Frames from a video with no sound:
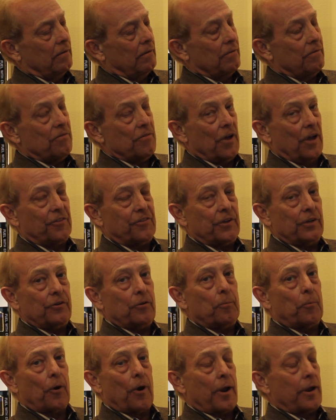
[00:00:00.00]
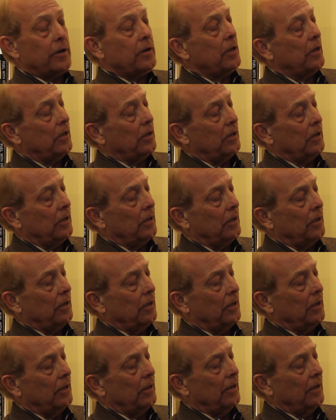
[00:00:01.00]
nothing to break,
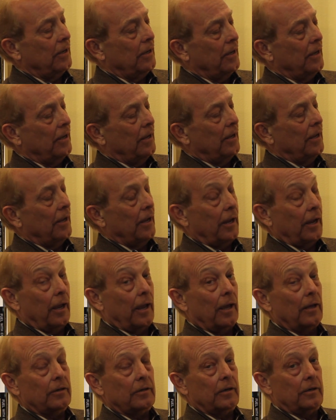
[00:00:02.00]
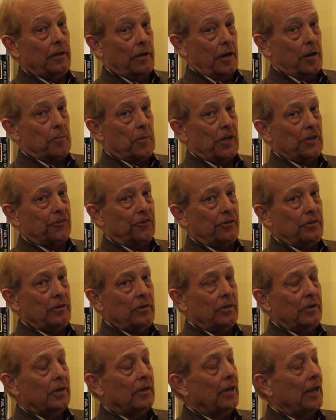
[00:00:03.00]
and did I mention,
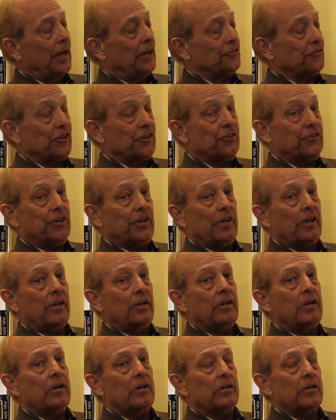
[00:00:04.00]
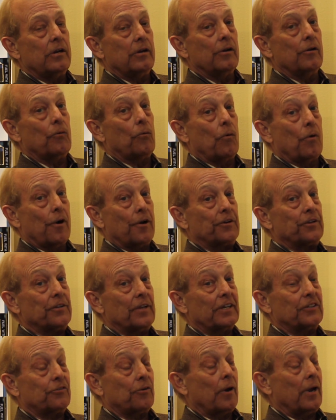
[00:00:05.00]
has a 10-year warranty.
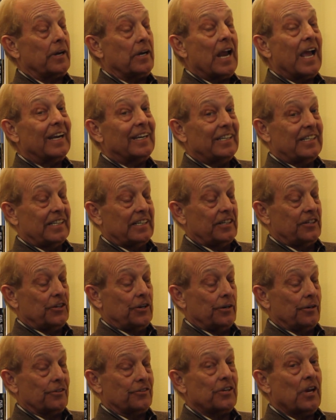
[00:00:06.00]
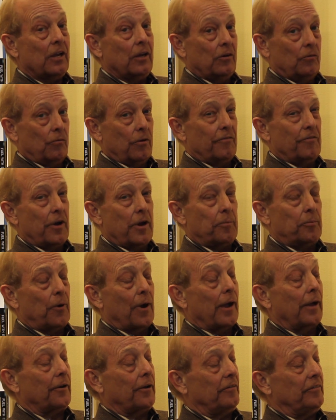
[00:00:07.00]
That's right, 10 years. We're very
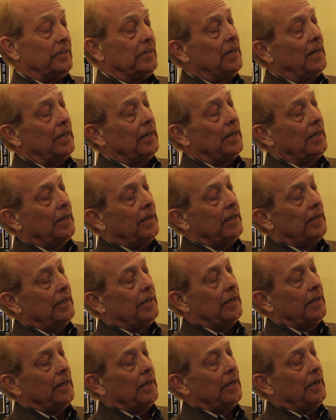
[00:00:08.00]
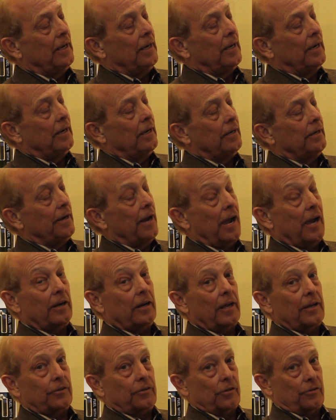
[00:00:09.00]
proud of it. Now I'd
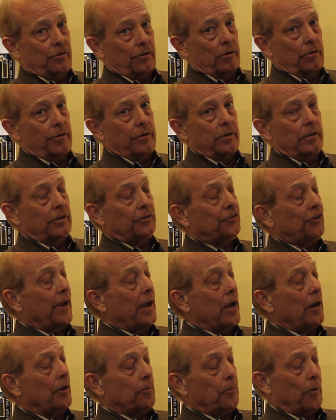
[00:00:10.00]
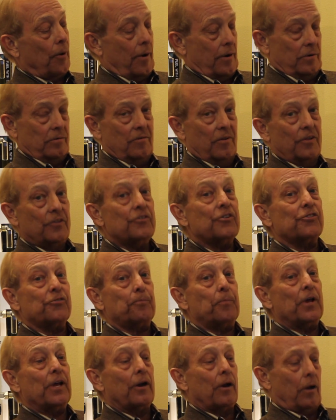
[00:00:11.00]
like to show you its counterpart, the
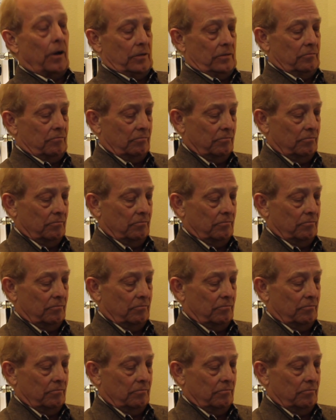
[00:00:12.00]
spin-on.